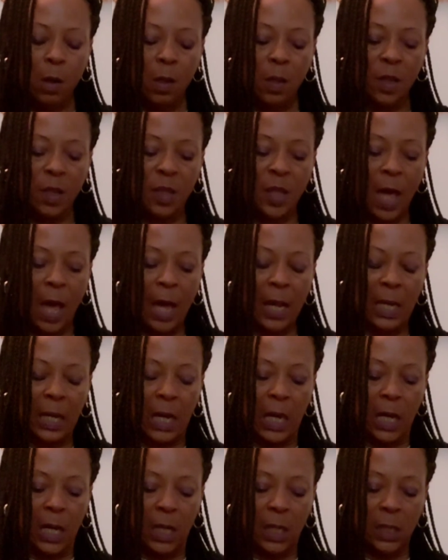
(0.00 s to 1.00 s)
that
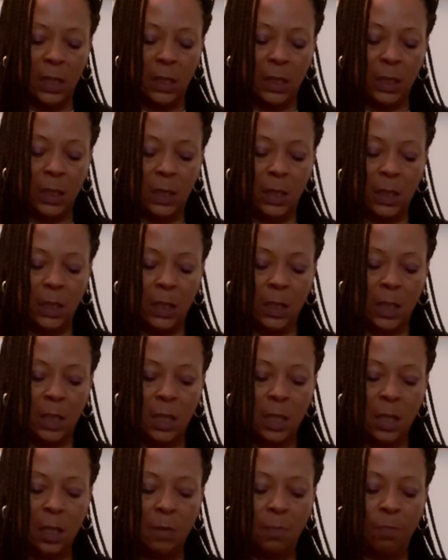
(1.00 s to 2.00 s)
is
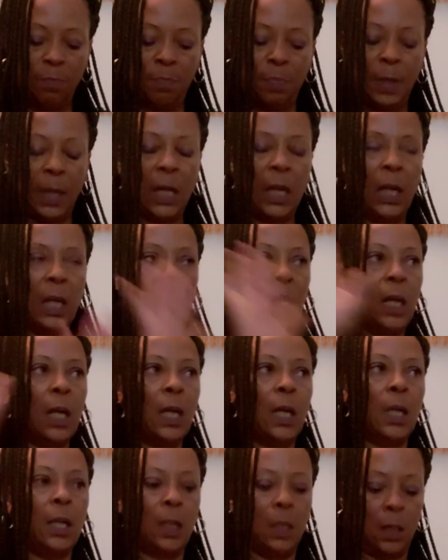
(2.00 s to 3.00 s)

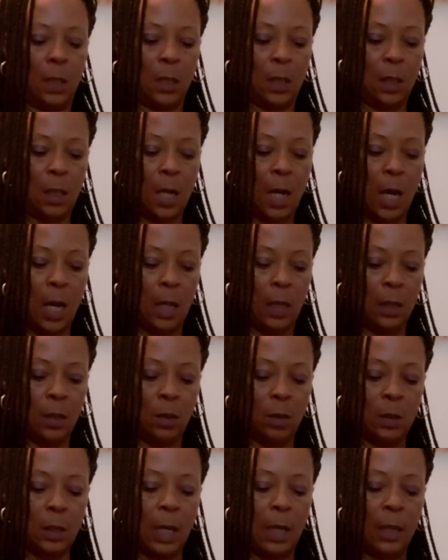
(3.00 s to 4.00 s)
being
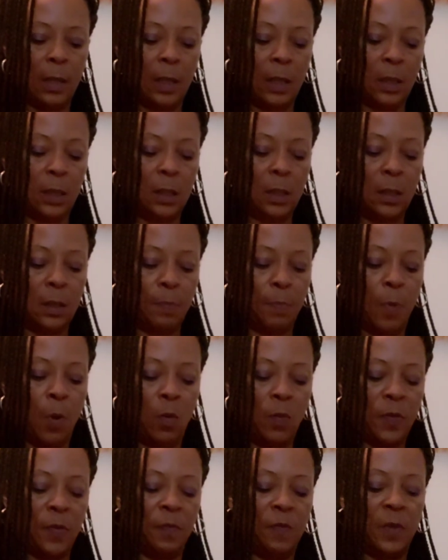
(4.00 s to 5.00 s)
handled. And it's
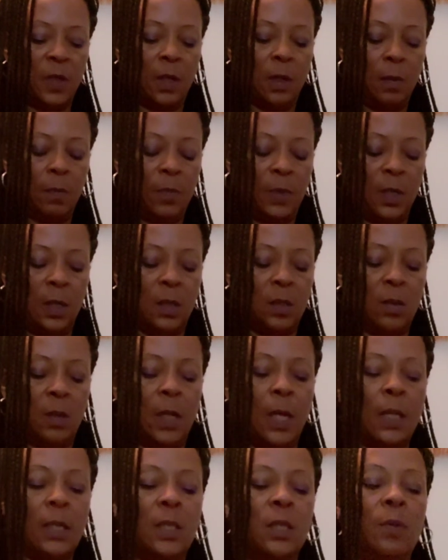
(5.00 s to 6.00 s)
both of them. These are
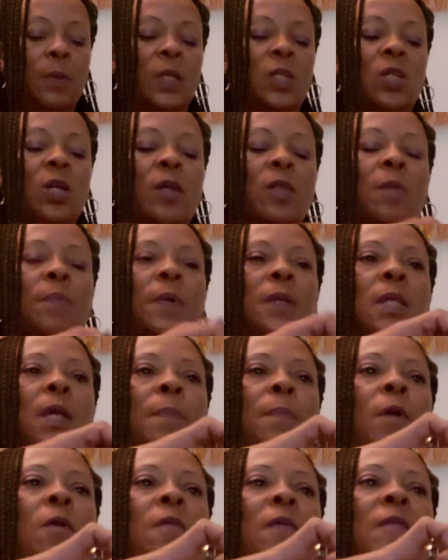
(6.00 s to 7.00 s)
next to each other, but they
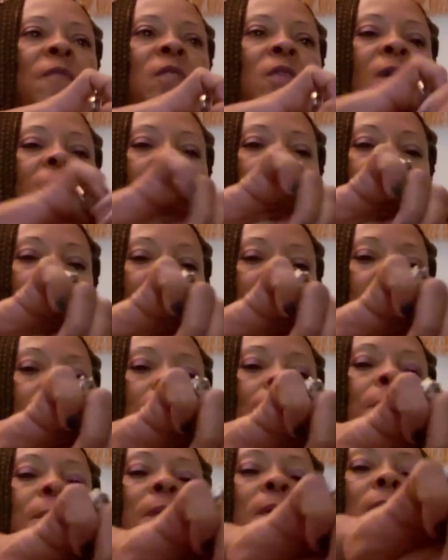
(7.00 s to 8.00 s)
both have their hands up